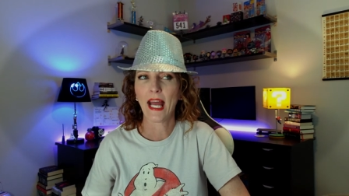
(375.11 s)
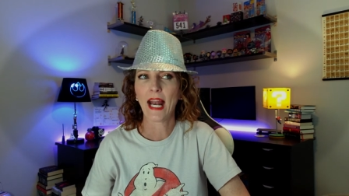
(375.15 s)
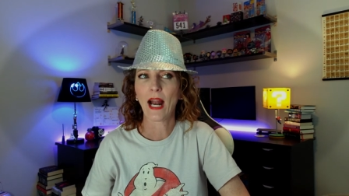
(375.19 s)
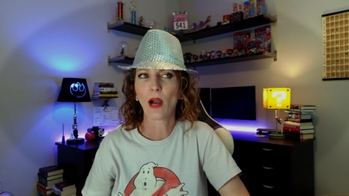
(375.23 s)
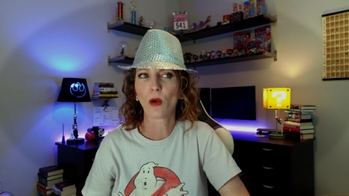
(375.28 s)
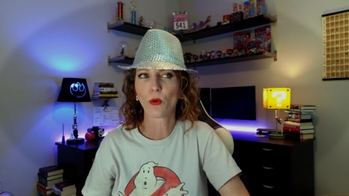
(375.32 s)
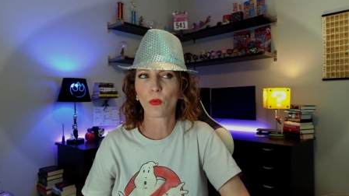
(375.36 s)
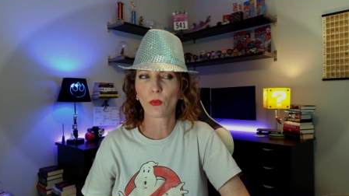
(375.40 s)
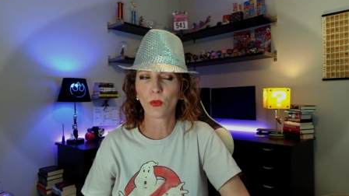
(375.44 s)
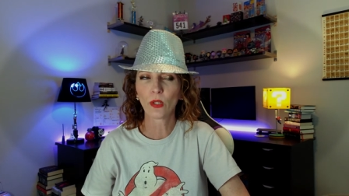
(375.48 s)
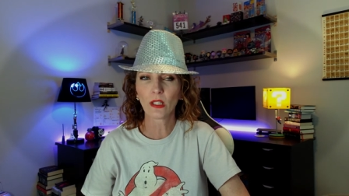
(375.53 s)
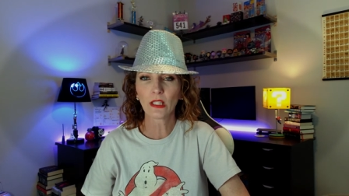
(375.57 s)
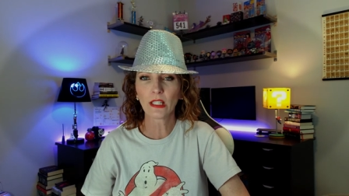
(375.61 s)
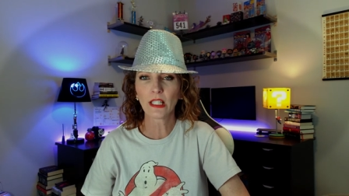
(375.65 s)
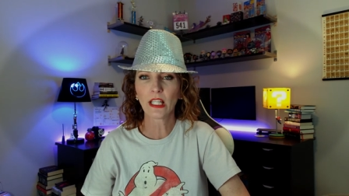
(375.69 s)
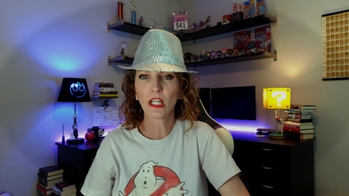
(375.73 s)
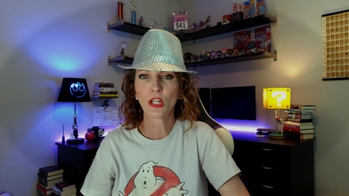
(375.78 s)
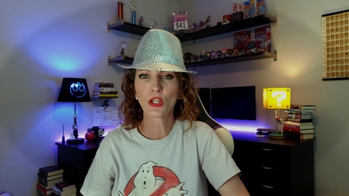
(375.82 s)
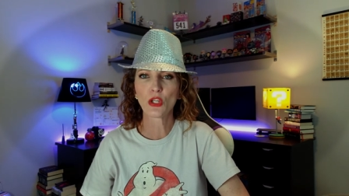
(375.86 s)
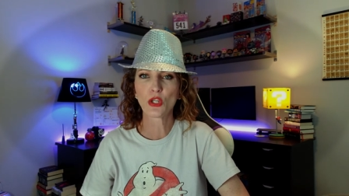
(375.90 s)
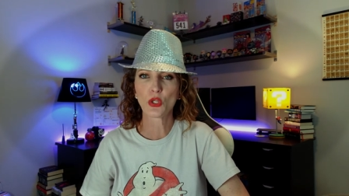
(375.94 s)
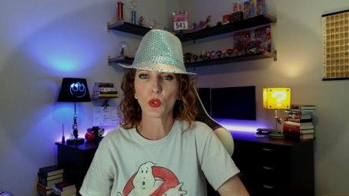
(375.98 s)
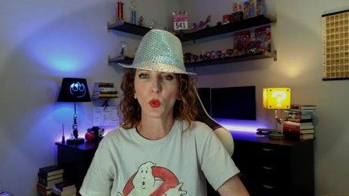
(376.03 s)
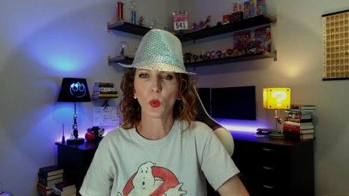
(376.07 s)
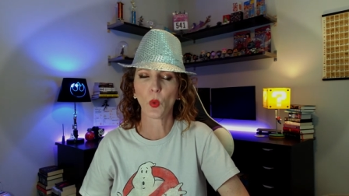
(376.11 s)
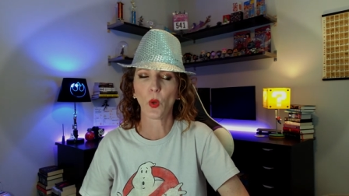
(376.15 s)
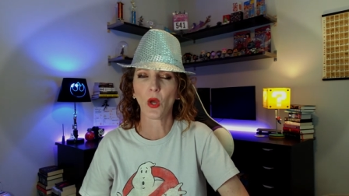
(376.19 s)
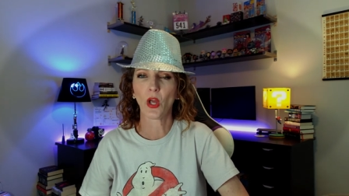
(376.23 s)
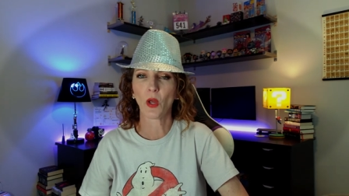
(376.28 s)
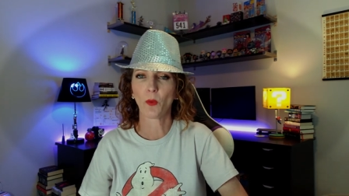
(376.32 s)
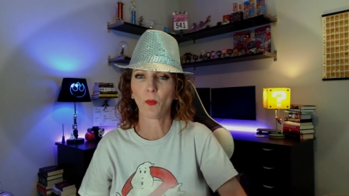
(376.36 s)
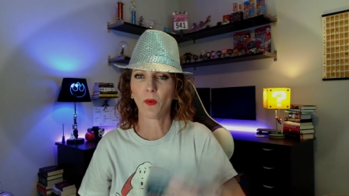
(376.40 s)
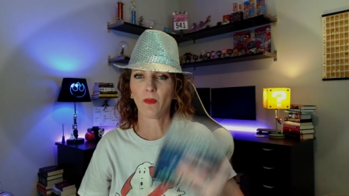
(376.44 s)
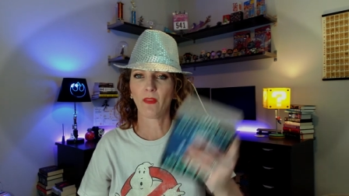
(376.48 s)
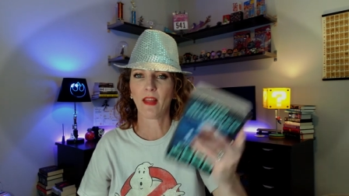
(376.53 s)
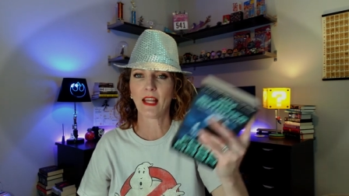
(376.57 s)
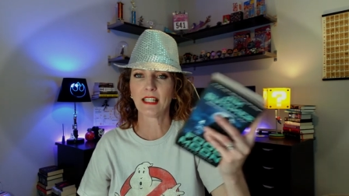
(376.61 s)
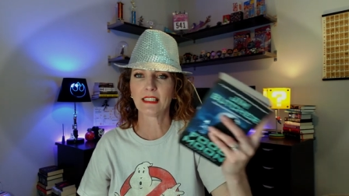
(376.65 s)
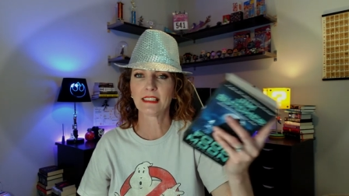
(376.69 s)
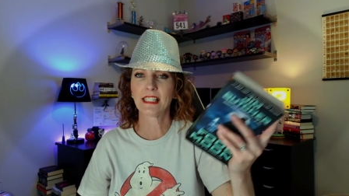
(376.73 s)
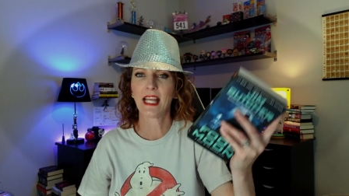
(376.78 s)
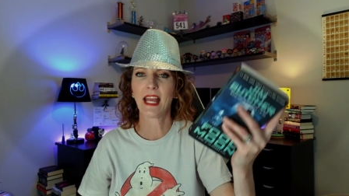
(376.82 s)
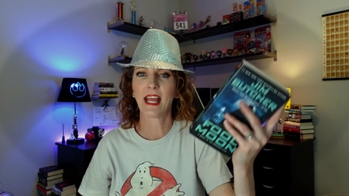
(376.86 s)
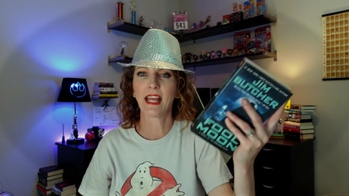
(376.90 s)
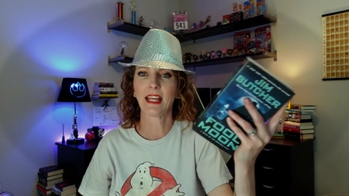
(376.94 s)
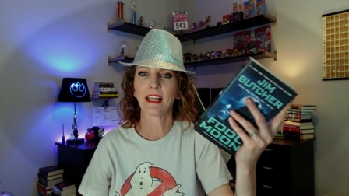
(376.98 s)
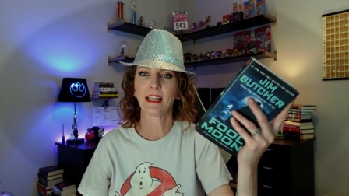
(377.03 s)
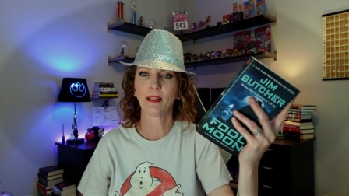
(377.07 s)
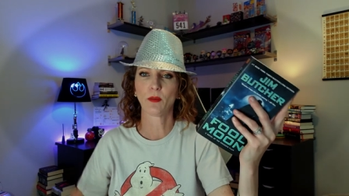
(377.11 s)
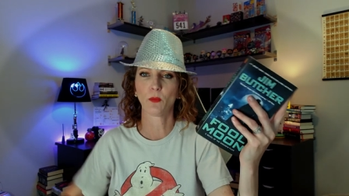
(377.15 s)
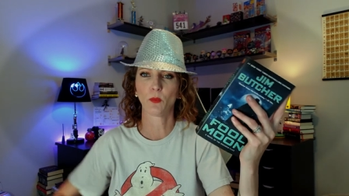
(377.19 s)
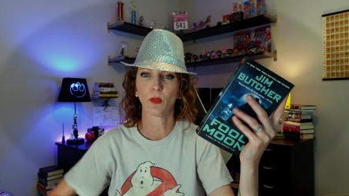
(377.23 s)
and I really enjoy when they take,